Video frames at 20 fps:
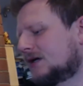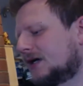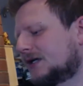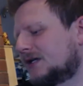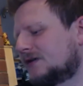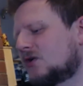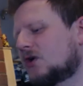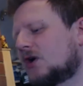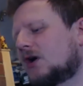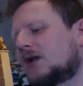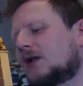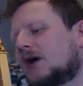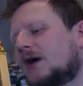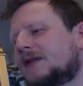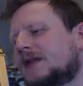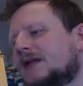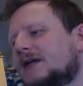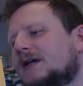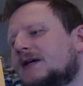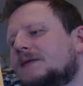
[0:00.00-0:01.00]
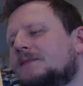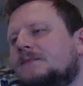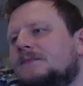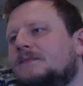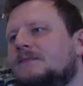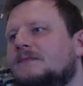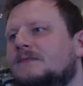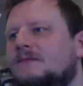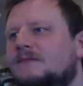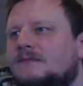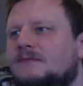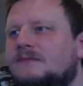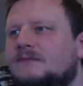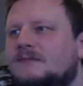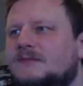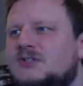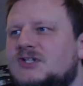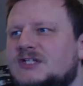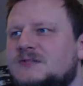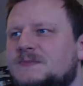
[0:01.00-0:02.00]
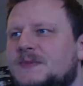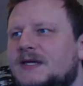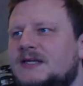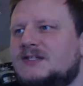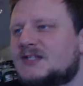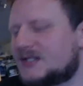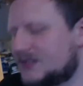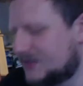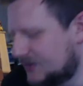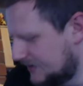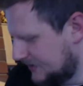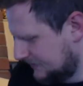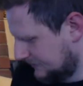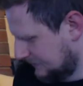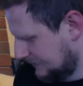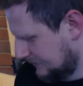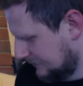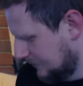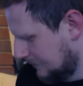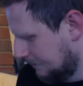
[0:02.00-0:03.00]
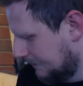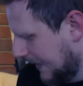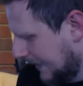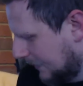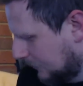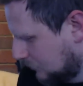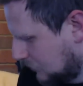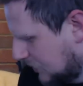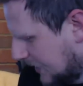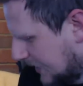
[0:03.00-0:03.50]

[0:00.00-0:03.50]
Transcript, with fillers: And then you've got like the chess pieces from Battle